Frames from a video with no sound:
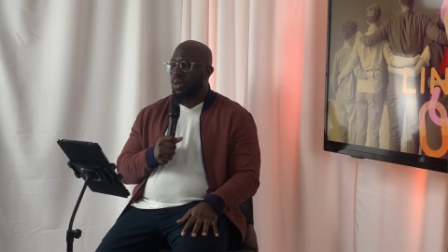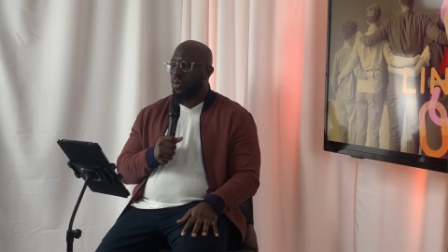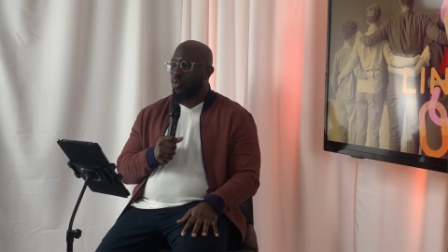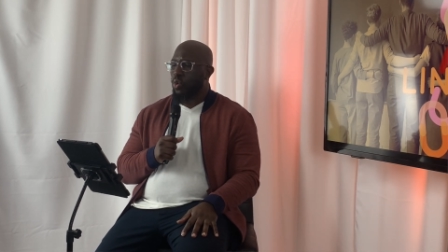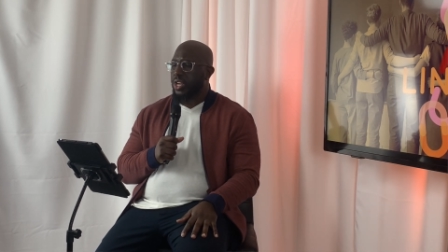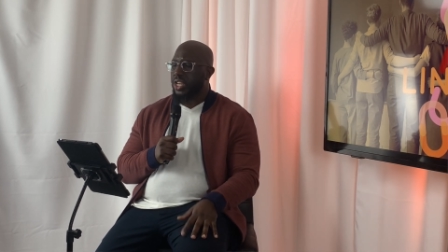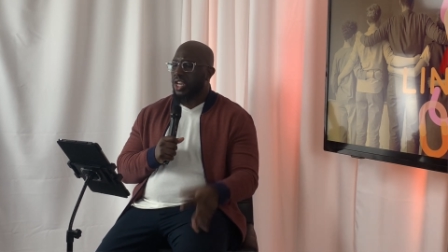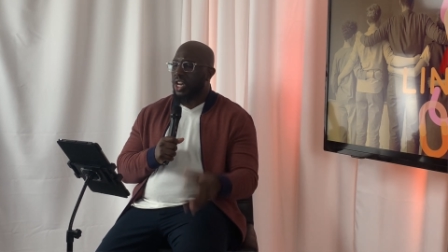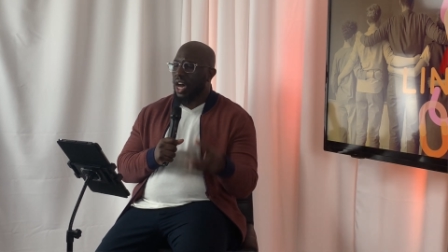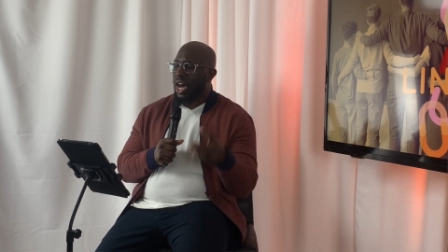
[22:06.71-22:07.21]

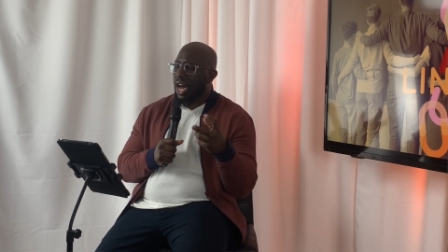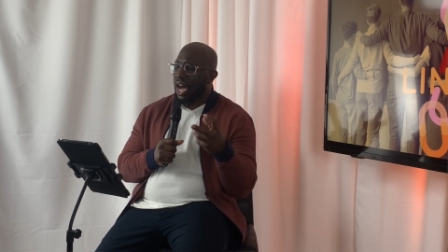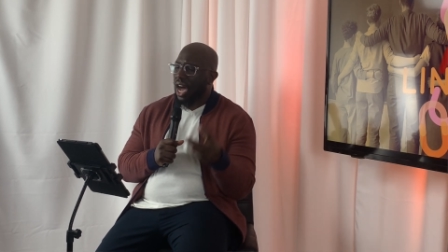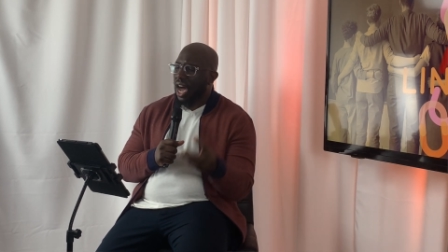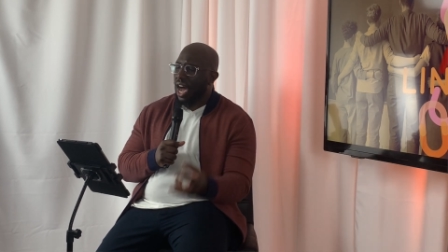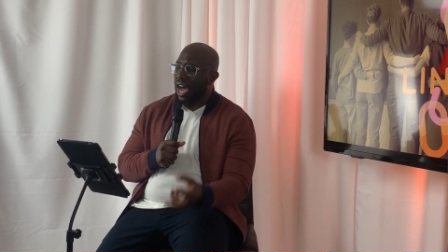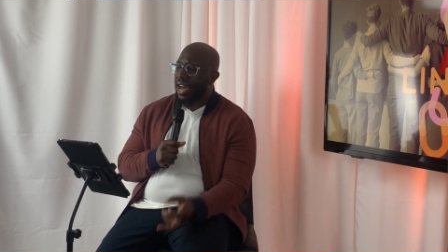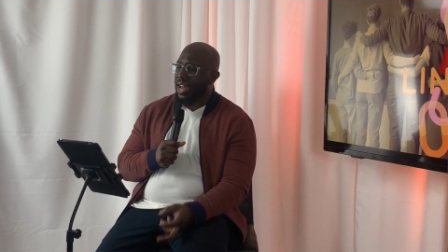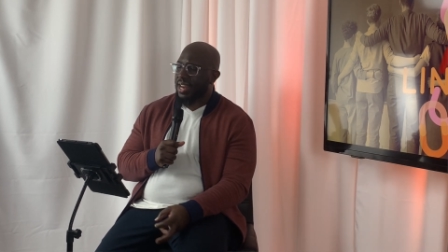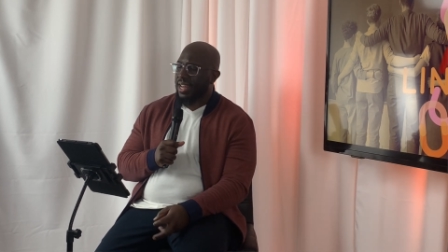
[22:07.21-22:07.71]
when you're
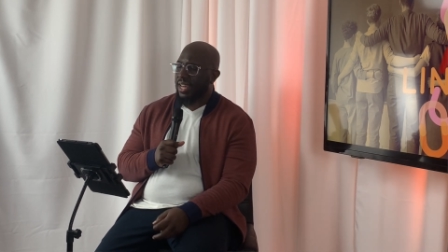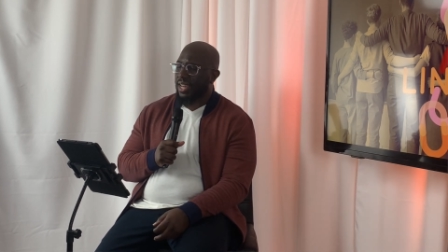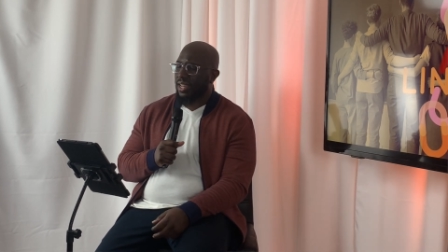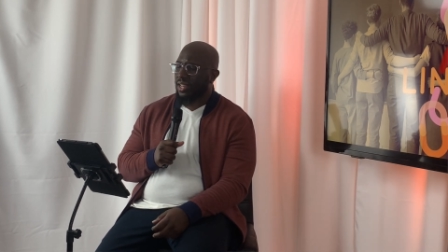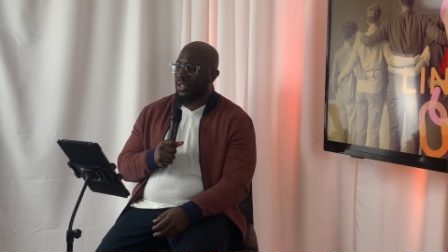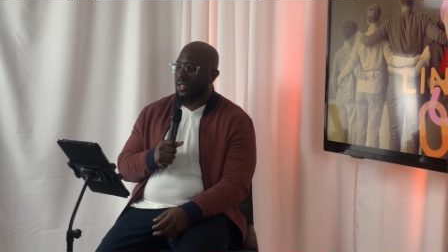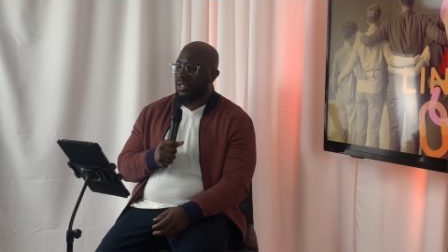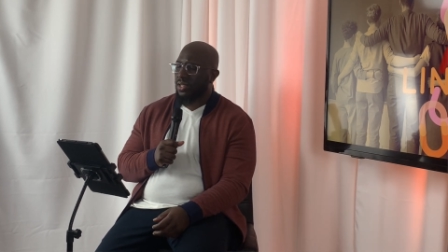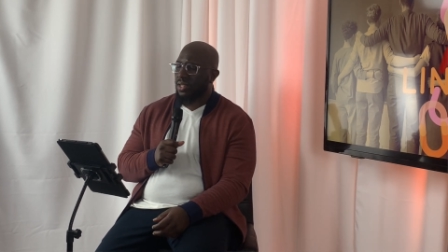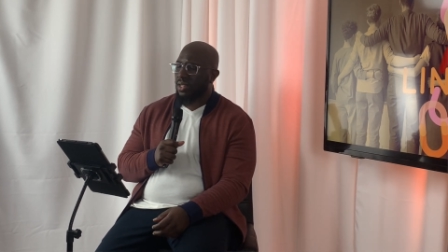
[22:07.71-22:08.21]

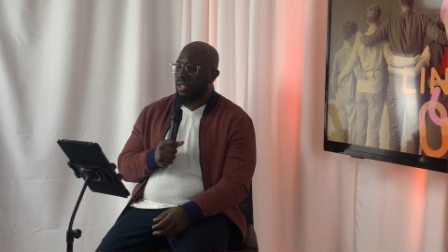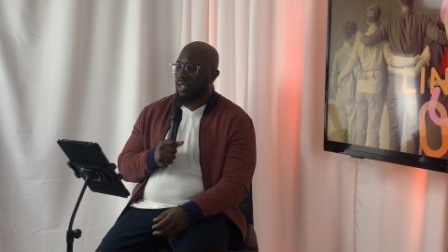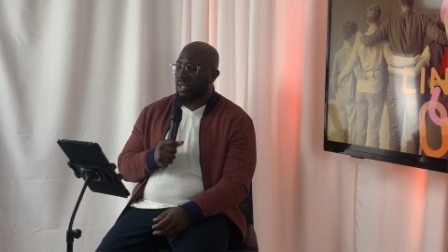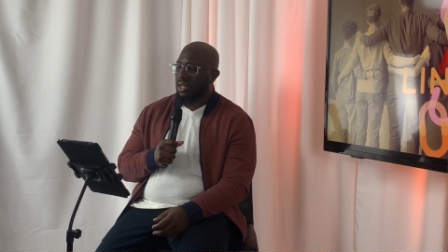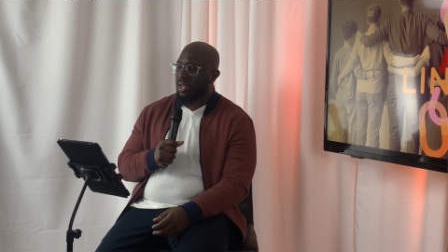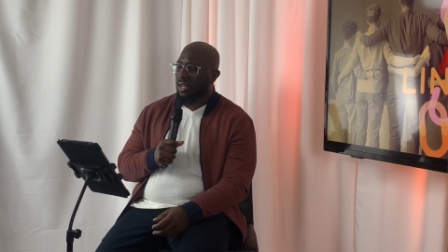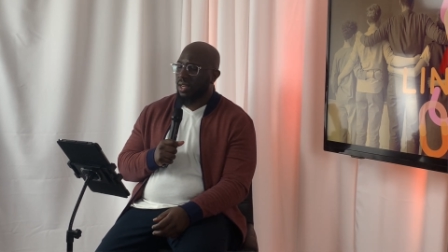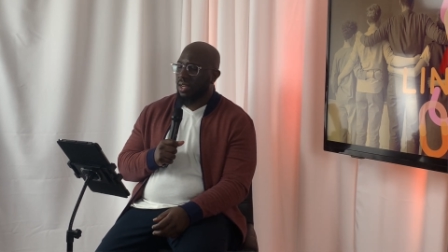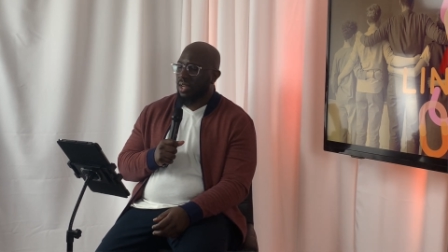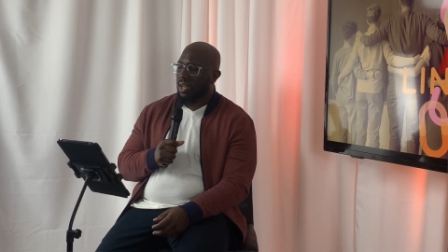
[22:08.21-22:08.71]
honest
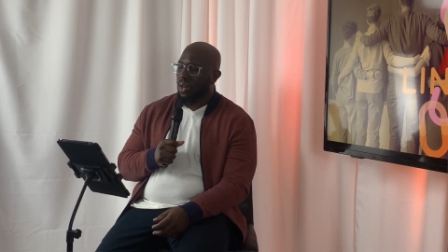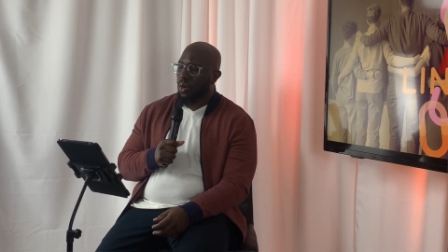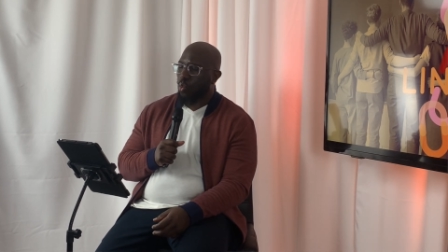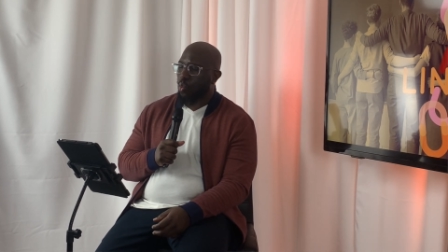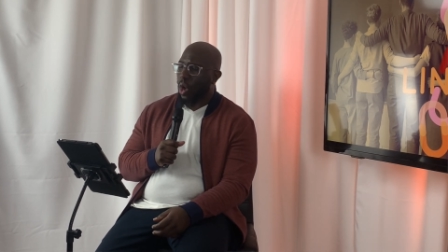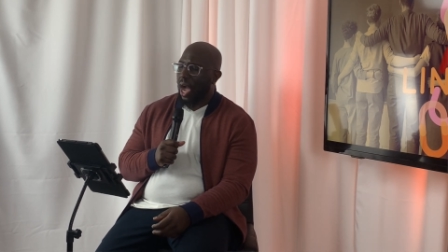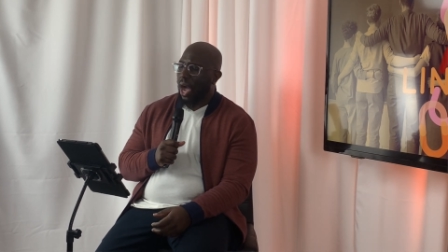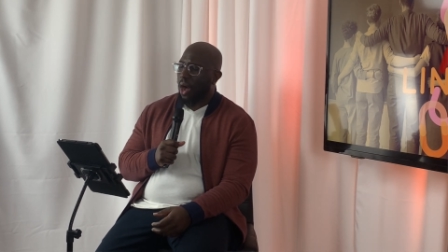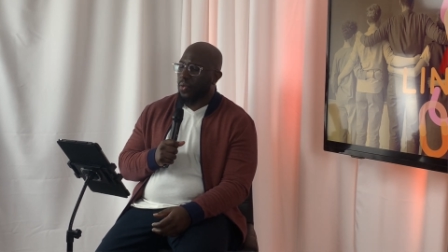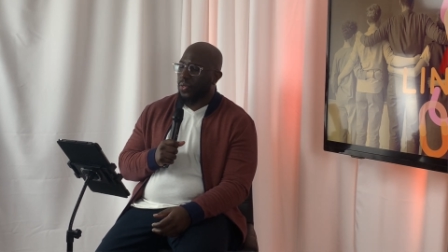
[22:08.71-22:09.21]

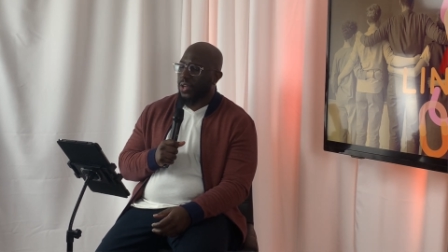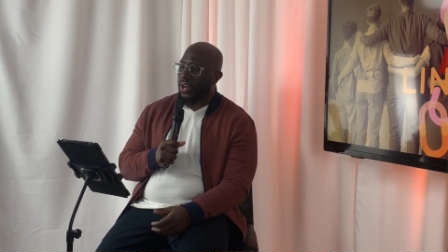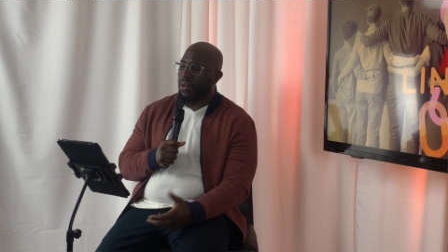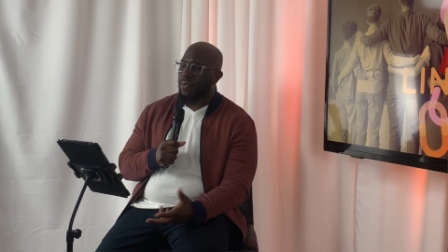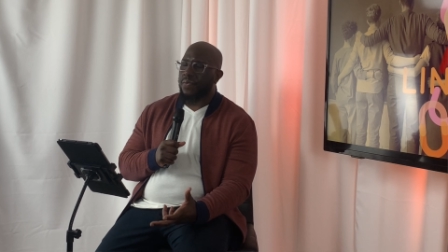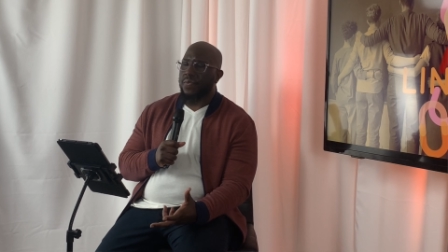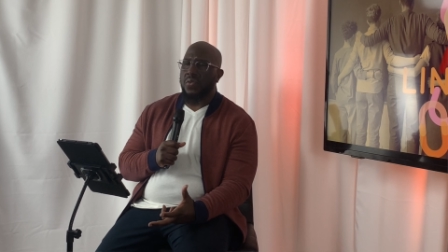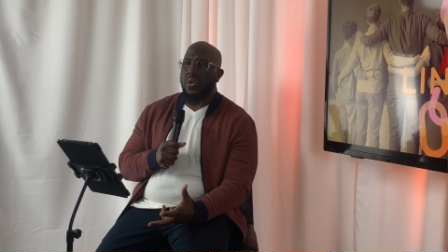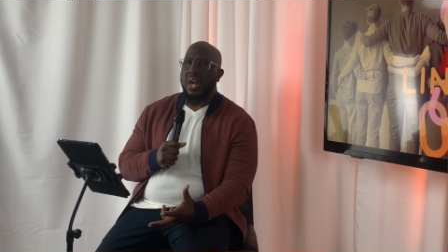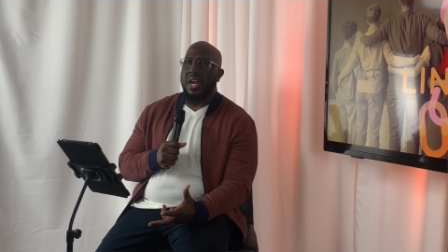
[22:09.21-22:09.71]
while
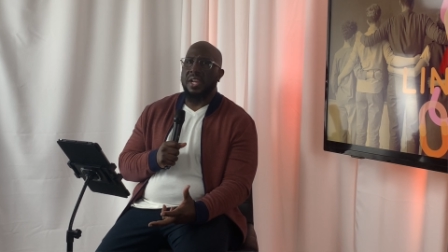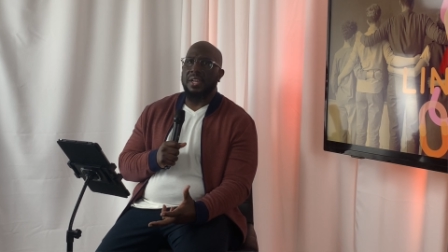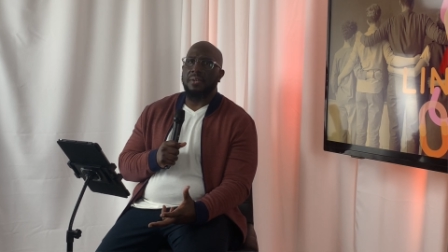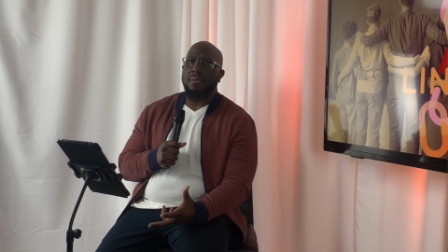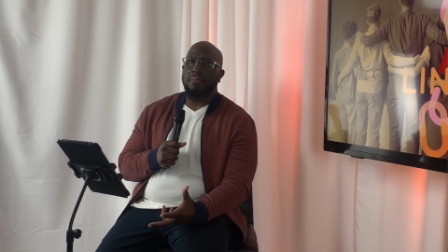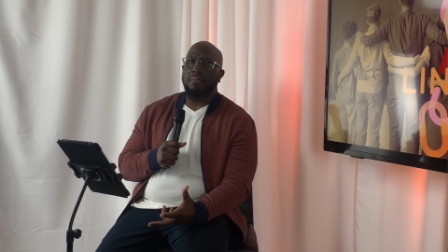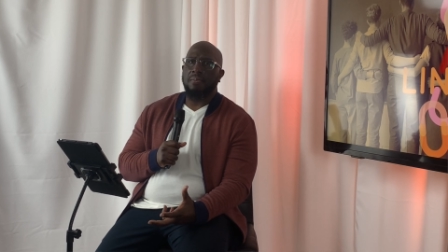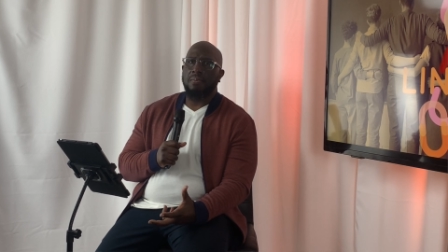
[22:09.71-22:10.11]
they're front.